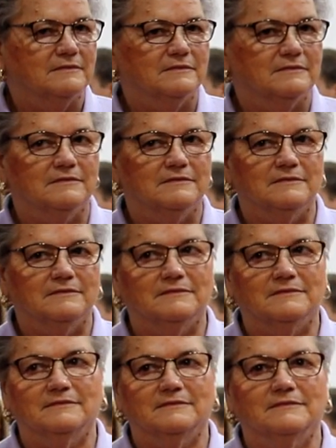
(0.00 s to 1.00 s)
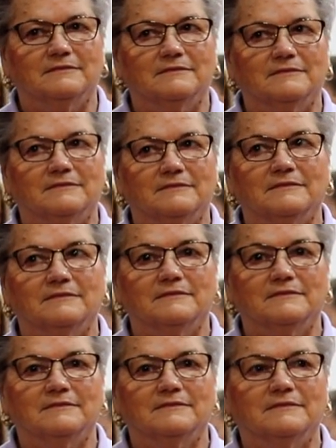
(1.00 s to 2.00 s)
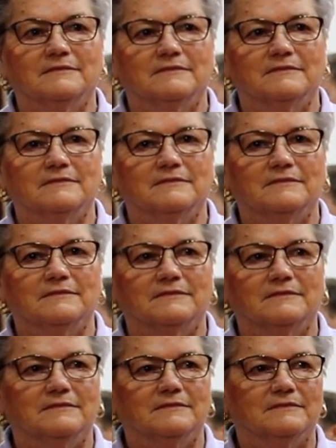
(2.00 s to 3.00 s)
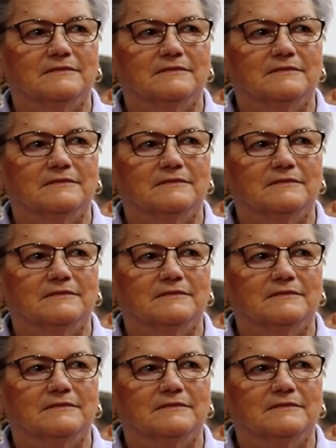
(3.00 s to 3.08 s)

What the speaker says: (not speaking)